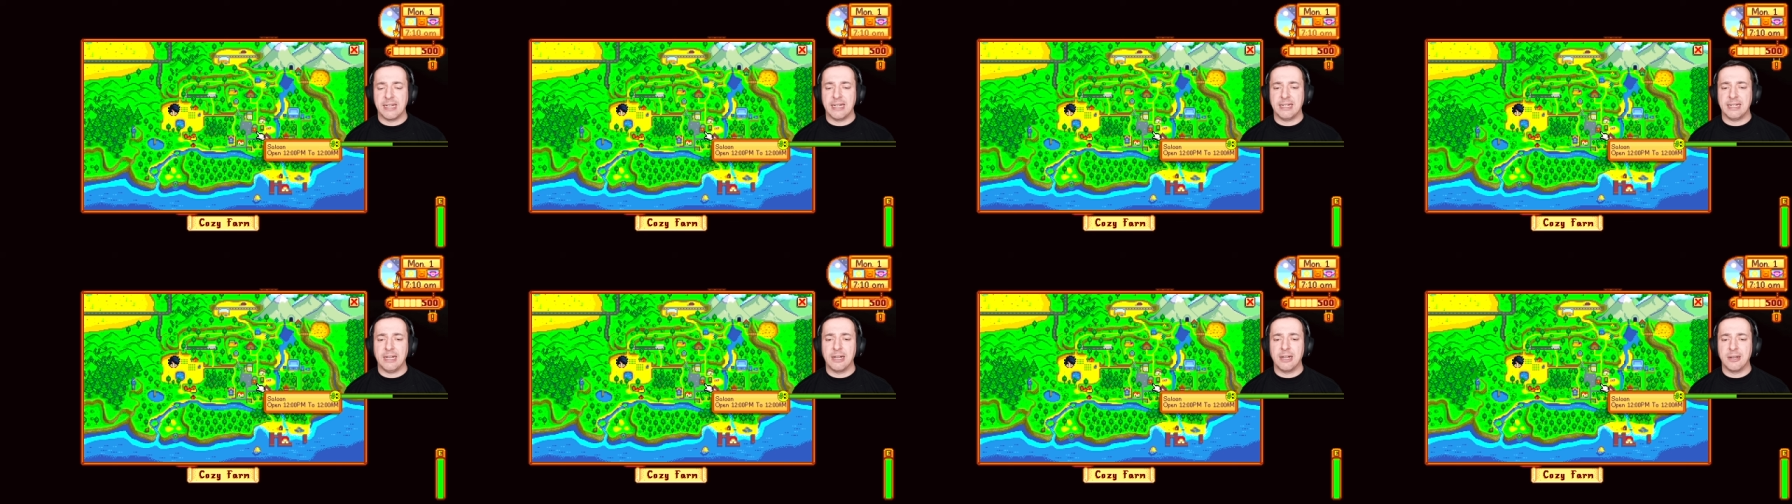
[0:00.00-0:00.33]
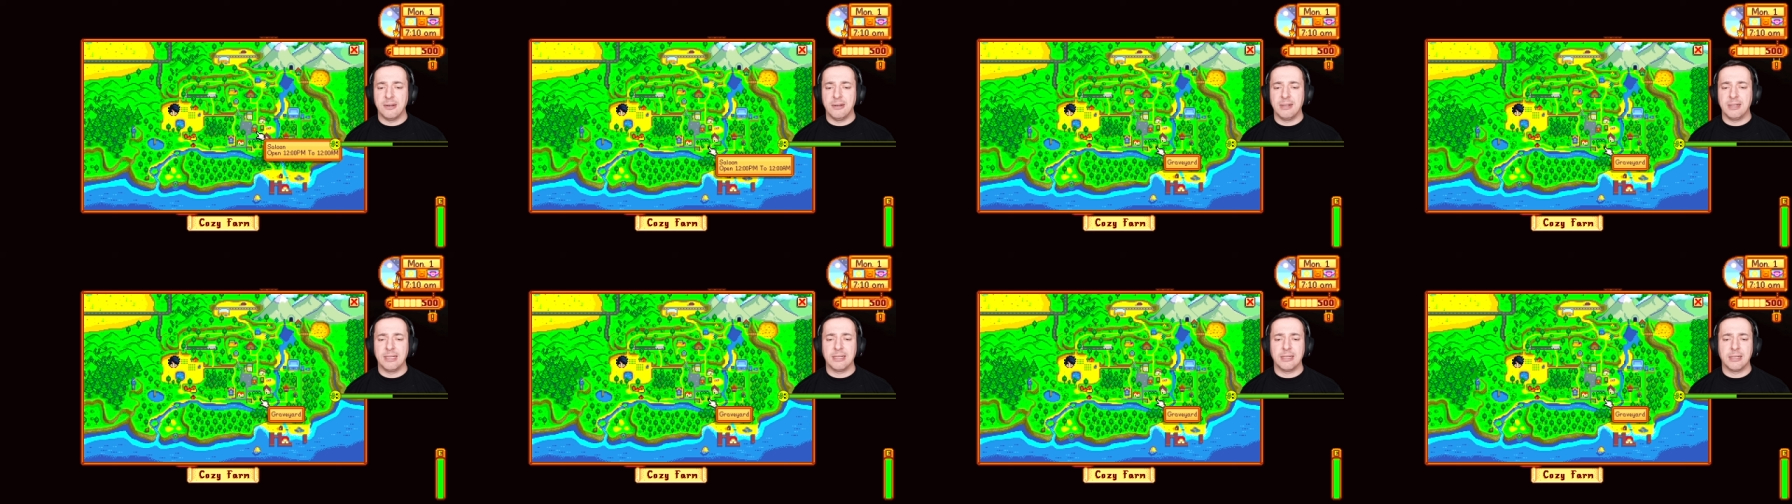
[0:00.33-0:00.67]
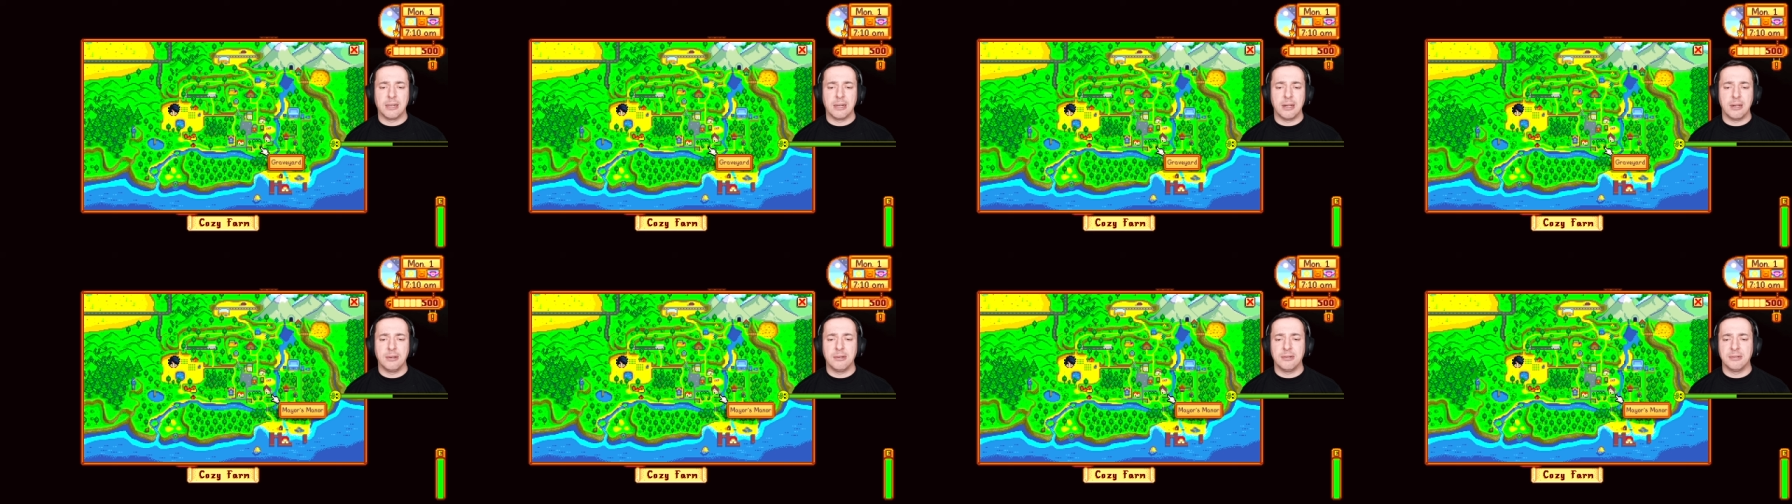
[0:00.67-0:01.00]
including the
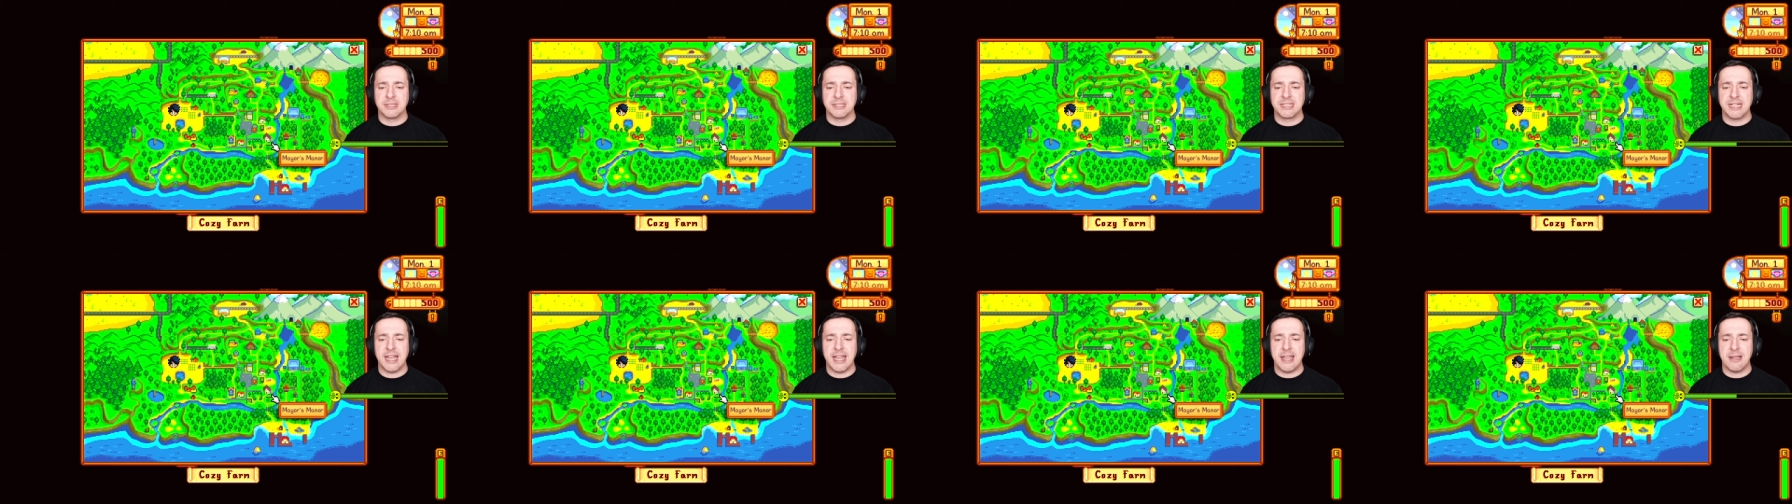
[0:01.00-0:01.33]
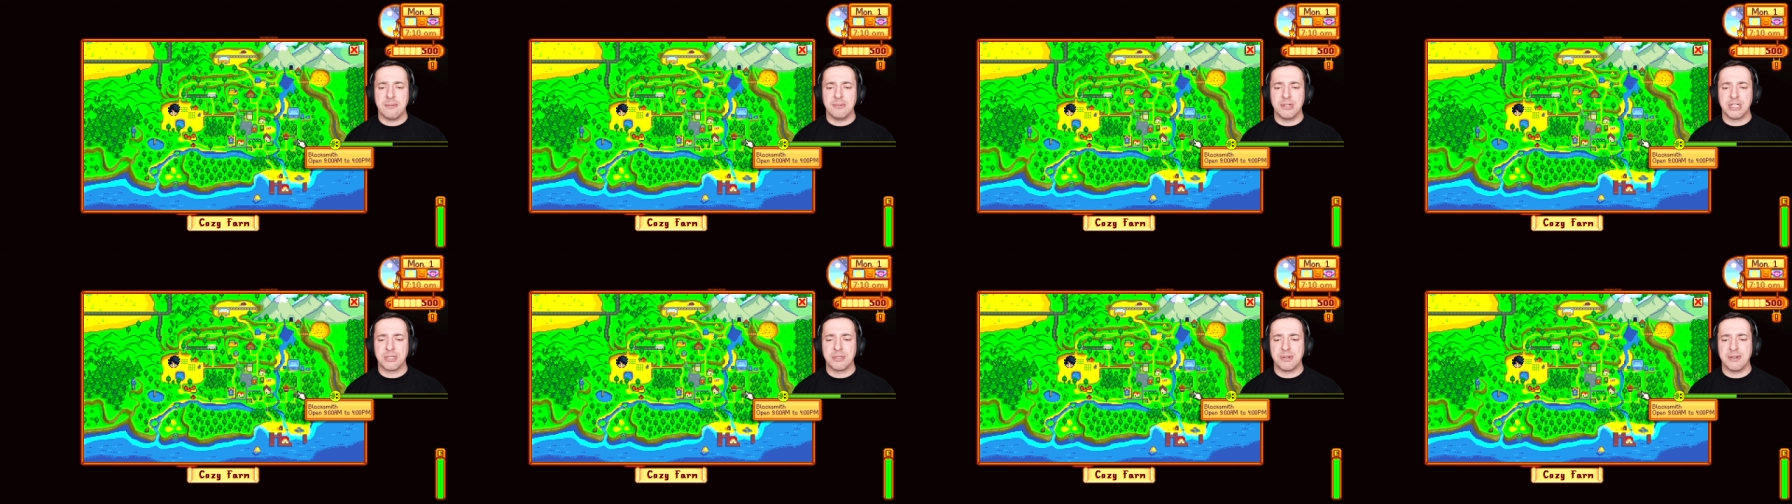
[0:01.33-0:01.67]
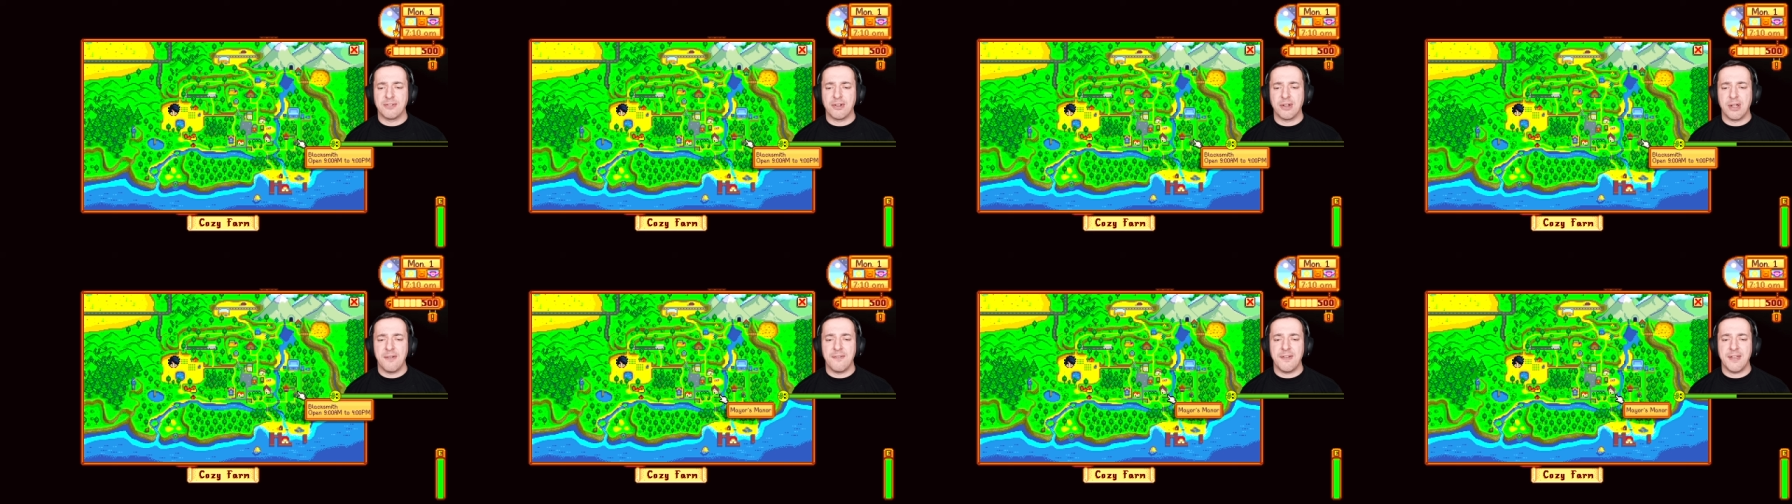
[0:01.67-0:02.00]
local town, which
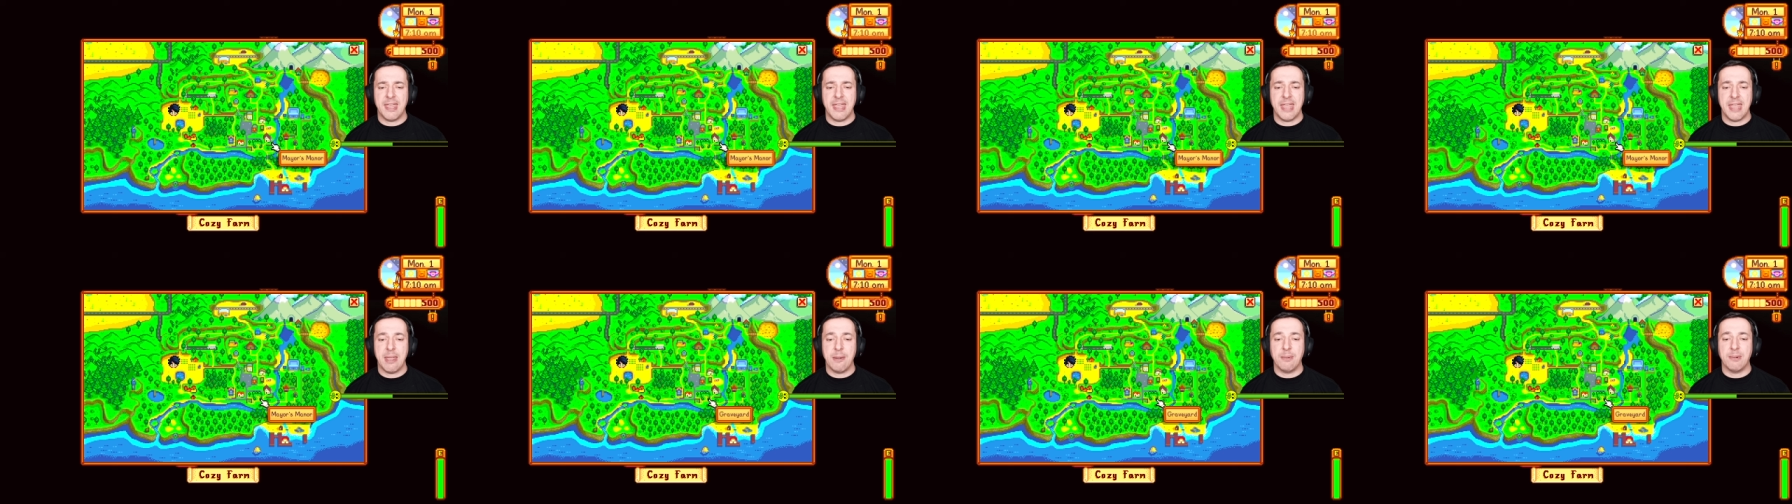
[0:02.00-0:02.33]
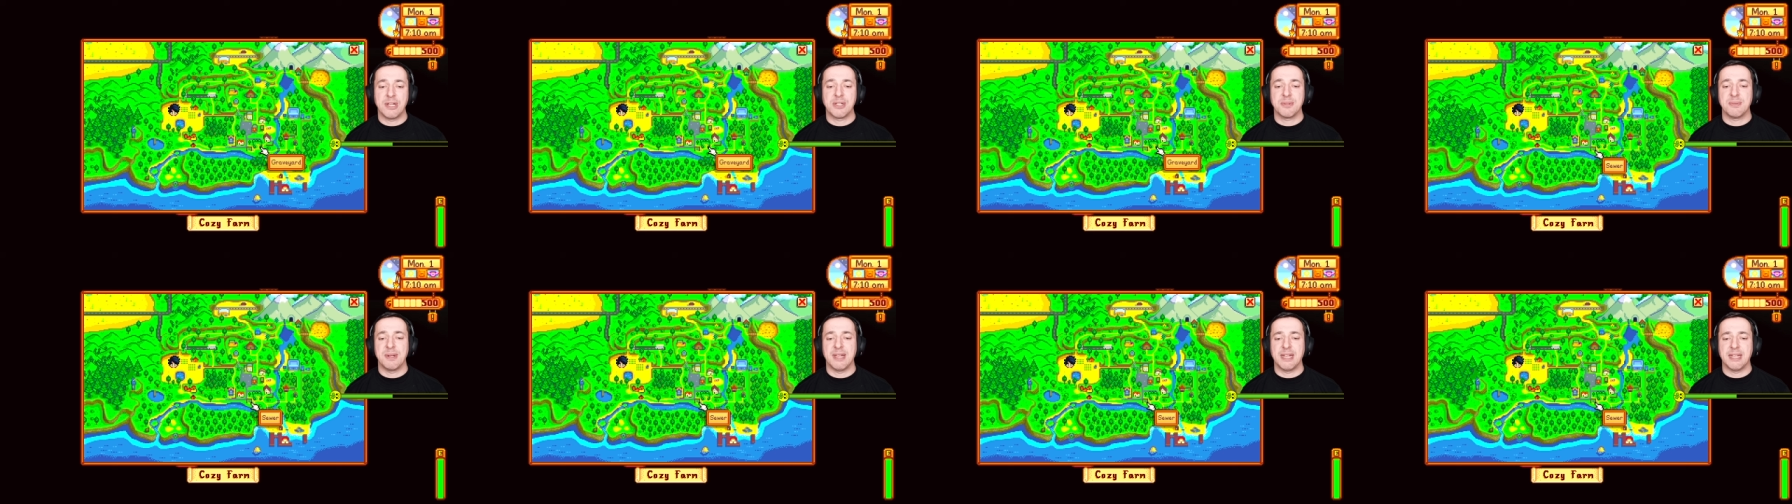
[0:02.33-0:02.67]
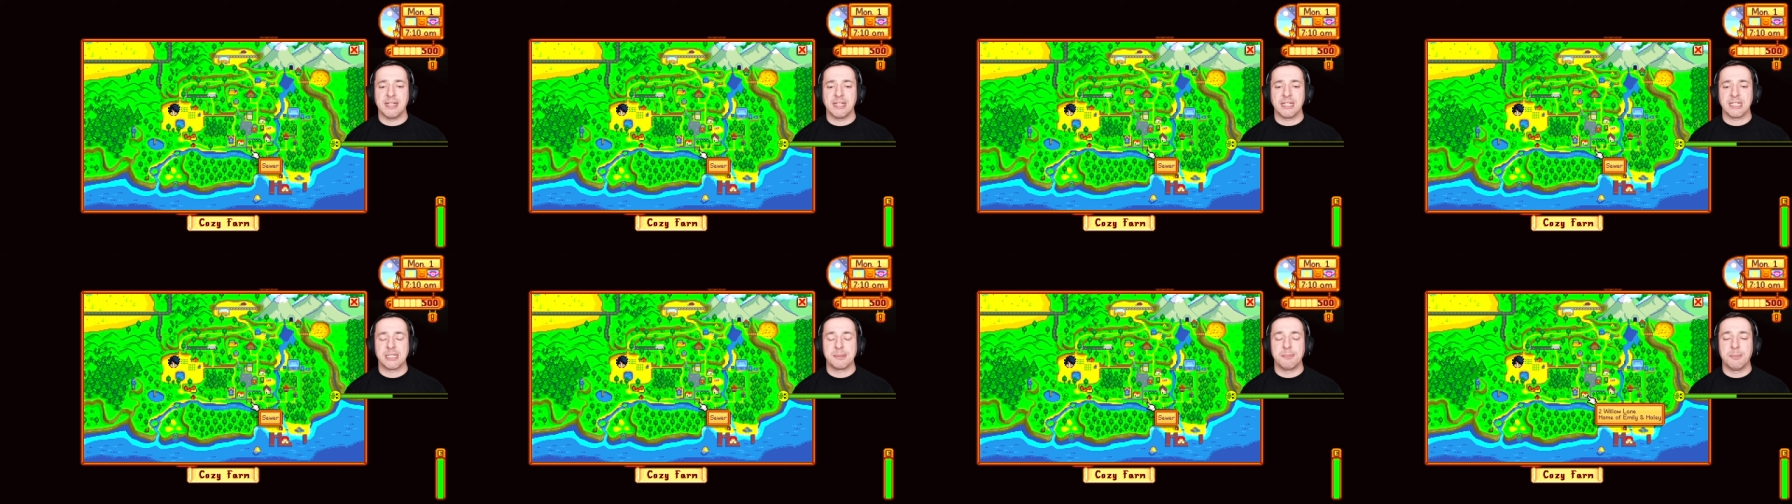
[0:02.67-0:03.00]
we've got over here, which we
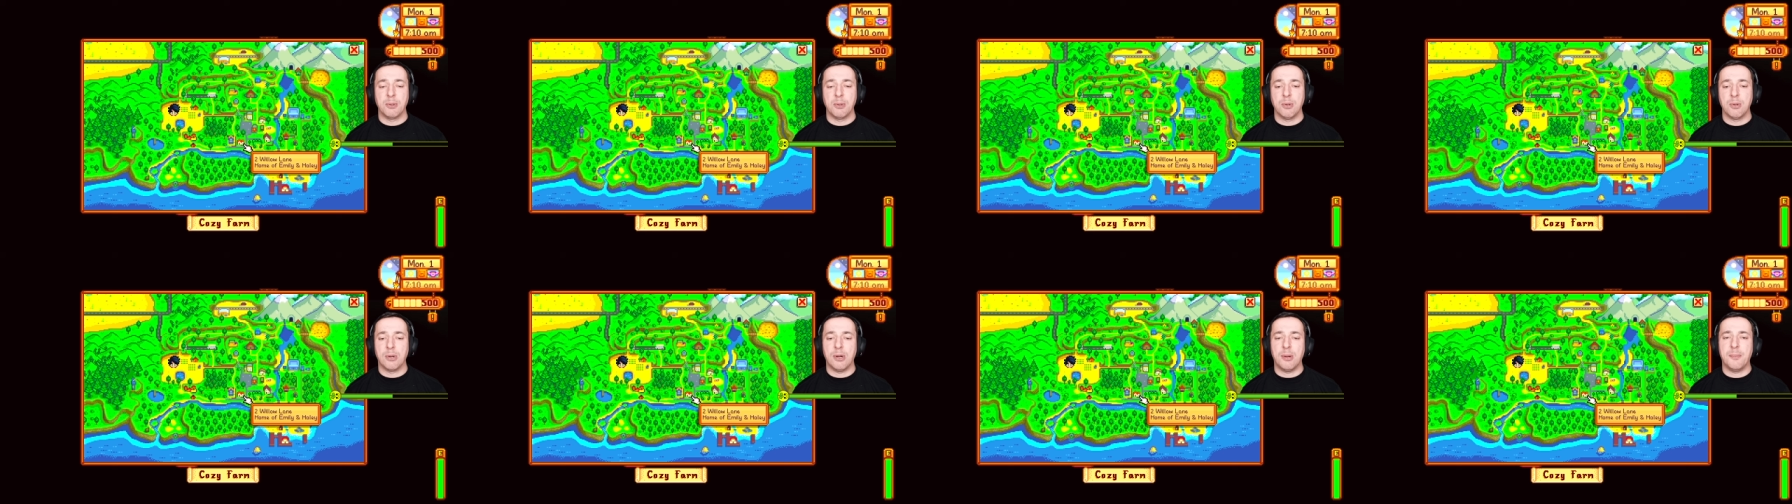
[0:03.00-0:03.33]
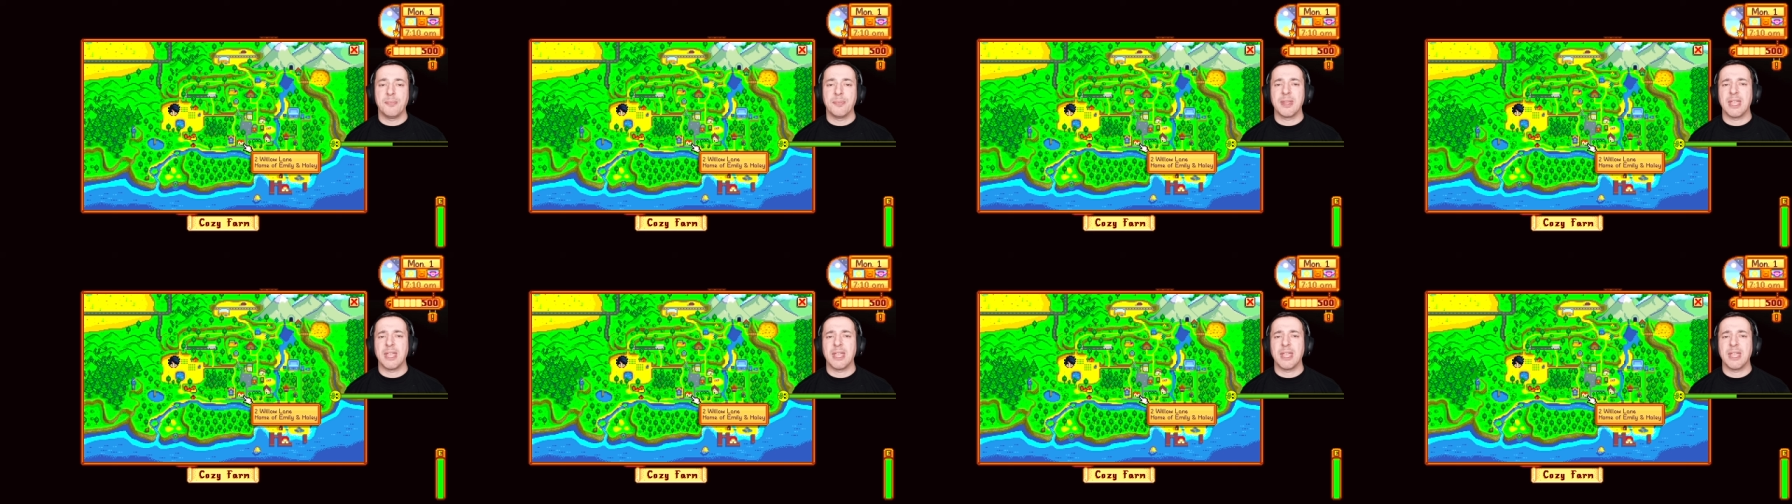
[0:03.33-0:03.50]
can explore.